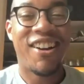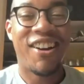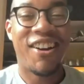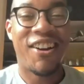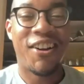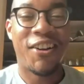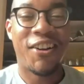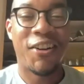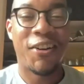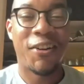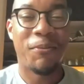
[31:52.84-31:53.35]

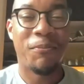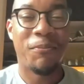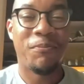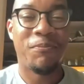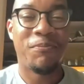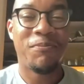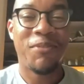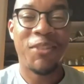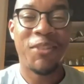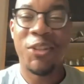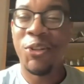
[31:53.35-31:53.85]

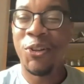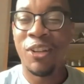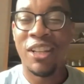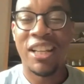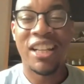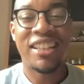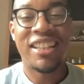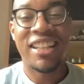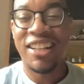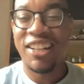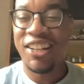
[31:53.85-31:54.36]
you know,
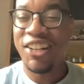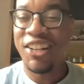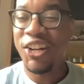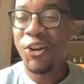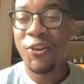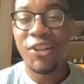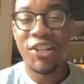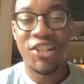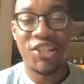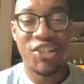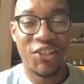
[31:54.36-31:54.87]
let that
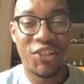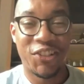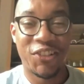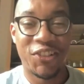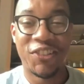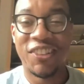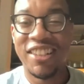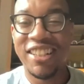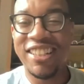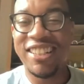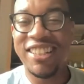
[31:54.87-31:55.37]
encourage you.
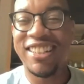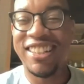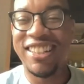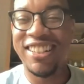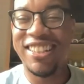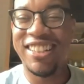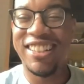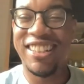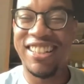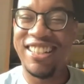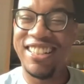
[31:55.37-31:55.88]

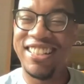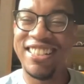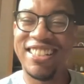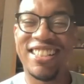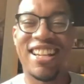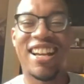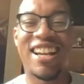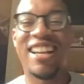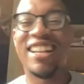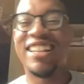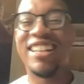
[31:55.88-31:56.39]
it's
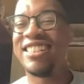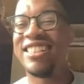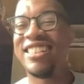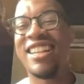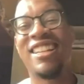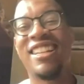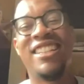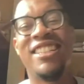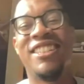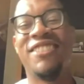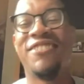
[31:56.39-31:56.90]

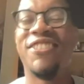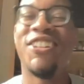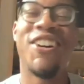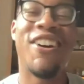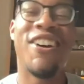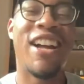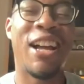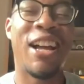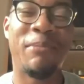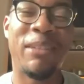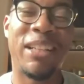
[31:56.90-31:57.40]
not a
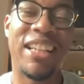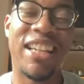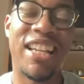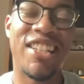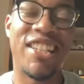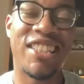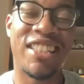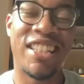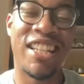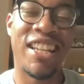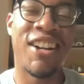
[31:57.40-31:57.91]
difficult
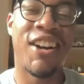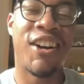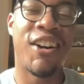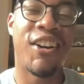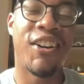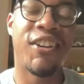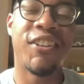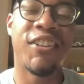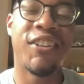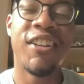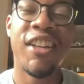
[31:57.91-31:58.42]
application at
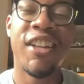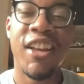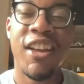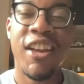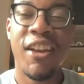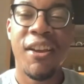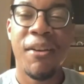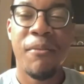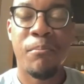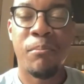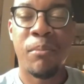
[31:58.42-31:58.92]
all,
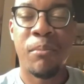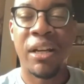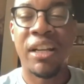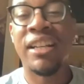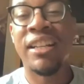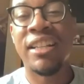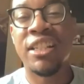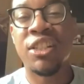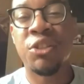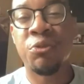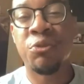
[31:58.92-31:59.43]
but
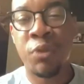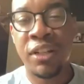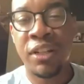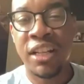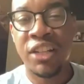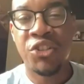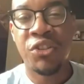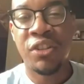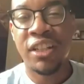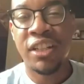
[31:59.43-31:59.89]
it is one that